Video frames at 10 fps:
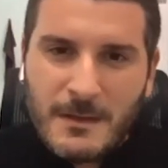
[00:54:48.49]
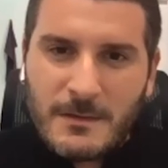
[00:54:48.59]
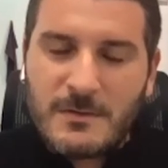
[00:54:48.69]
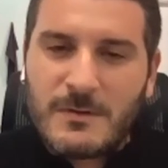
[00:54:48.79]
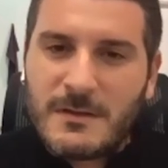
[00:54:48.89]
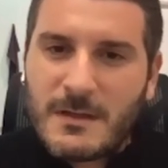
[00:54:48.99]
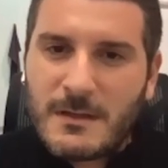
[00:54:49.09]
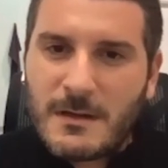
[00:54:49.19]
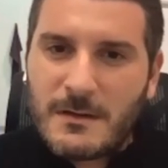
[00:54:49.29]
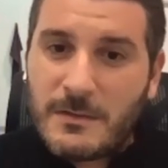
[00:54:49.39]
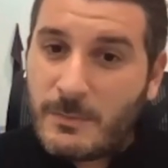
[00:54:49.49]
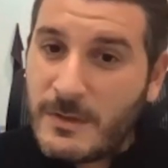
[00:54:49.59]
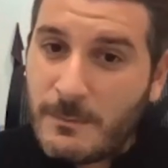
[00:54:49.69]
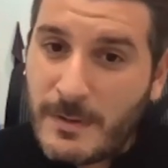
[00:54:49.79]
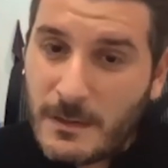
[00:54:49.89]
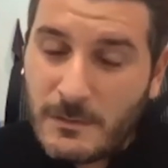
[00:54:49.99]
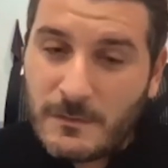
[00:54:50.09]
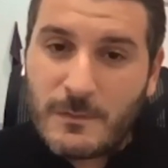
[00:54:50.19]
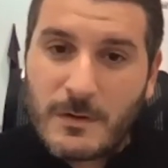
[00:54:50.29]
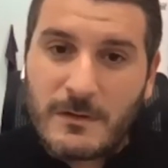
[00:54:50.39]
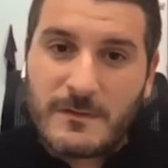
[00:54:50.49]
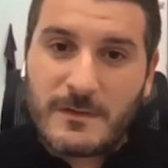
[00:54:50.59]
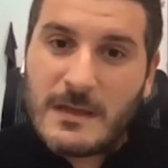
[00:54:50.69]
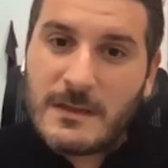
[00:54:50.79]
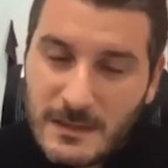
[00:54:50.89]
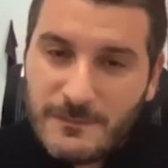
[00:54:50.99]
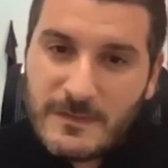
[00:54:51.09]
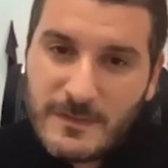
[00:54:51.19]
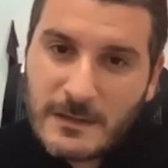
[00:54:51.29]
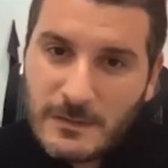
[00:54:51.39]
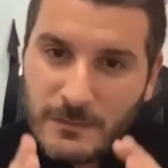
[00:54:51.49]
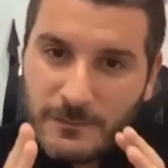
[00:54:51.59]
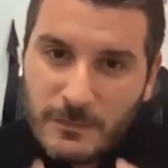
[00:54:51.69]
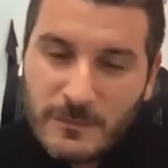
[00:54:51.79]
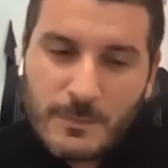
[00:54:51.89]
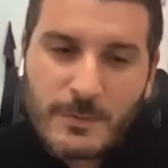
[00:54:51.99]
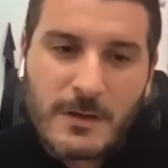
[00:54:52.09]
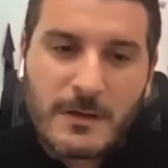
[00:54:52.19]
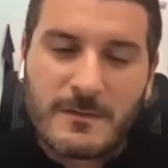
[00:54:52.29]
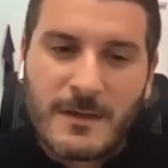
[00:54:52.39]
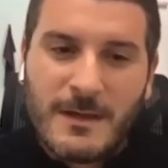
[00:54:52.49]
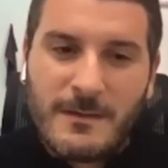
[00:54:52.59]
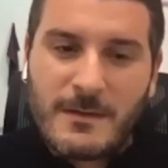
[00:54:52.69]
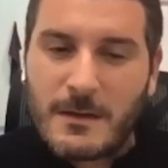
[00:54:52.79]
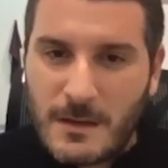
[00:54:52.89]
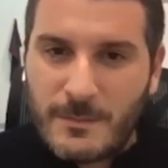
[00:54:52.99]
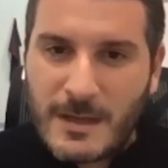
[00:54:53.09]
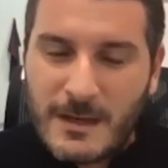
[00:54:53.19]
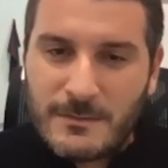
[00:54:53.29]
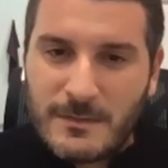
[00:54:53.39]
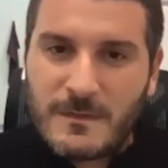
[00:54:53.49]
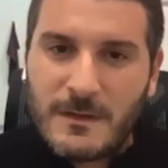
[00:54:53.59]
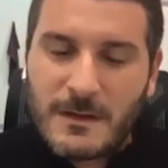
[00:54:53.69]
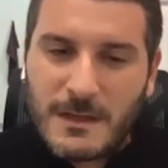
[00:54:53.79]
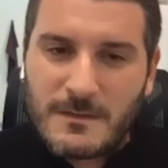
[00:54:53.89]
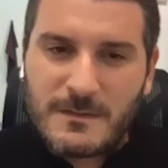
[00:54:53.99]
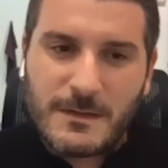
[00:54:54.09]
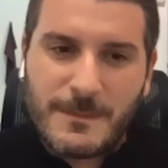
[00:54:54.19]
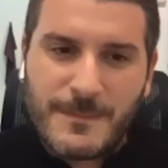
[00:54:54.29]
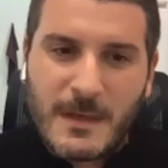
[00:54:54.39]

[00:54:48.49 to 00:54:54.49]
Knowing that there are 3 competitors for us in the EV sector for the supercars that are coming out this year and next year,